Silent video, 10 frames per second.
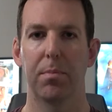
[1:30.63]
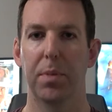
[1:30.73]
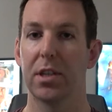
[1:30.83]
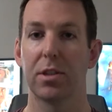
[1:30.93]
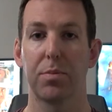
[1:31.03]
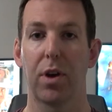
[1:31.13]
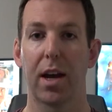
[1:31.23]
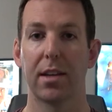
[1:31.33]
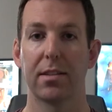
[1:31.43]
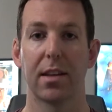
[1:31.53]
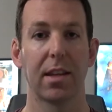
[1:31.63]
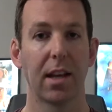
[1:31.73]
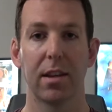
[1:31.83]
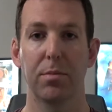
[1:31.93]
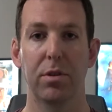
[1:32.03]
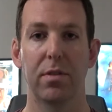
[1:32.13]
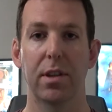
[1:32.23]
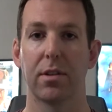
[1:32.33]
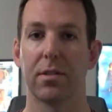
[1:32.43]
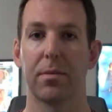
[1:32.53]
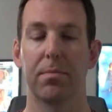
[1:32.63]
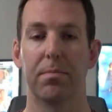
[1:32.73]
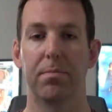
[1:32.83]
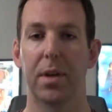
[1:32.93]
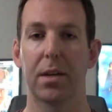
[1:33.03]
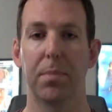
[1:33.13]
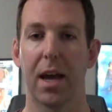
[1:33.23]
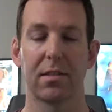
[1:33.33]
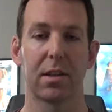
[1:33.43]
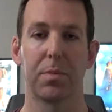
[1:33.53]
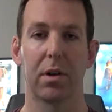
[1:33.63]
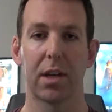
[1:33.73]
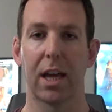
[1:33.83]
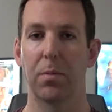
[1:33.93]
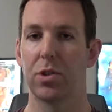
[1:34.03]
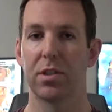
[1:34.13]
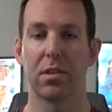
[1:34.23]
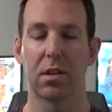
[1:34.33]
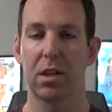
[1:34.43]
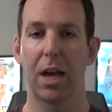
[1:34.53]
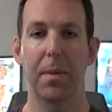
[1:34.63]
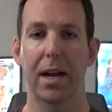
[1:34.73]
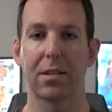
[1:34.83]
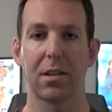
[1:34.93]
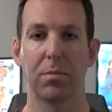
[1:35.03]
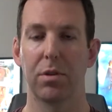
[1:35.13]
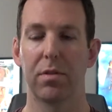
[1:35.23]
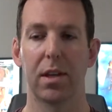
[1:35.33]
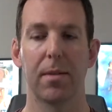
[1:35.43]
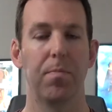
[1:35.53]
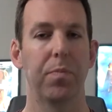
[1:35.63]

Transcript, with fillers: Big surprise, at the end of the movie there's a big basketball game, which is the climax of the movie.